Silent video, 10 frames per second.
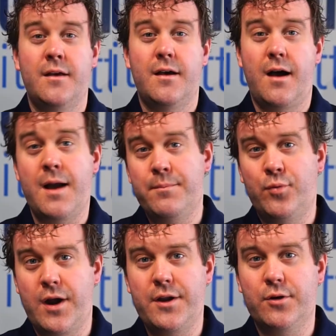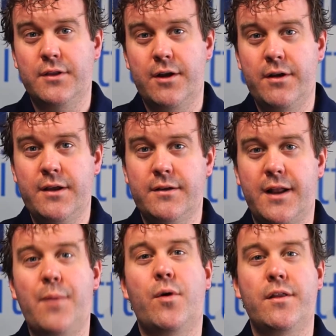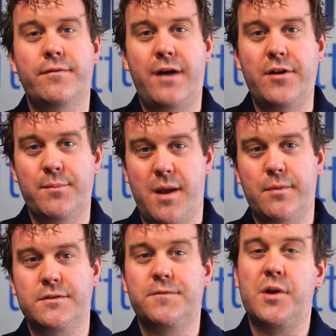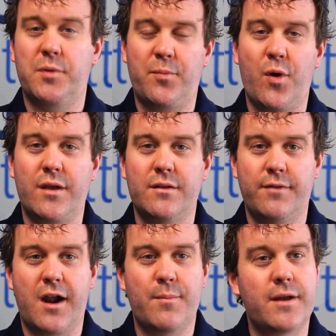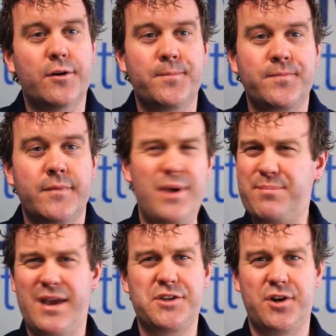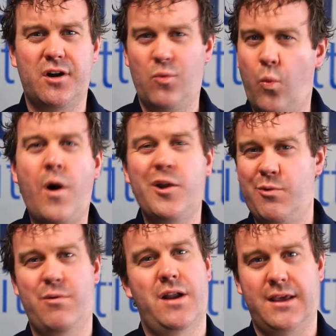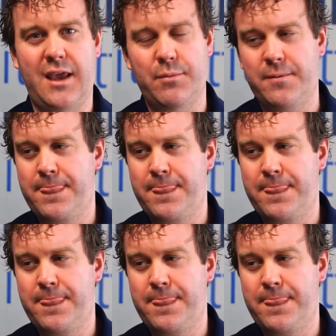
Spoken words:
I'm Brady O'Leary, and I'm one of the founding members of Triple Point Environmental. Big picture, what did we want to keep?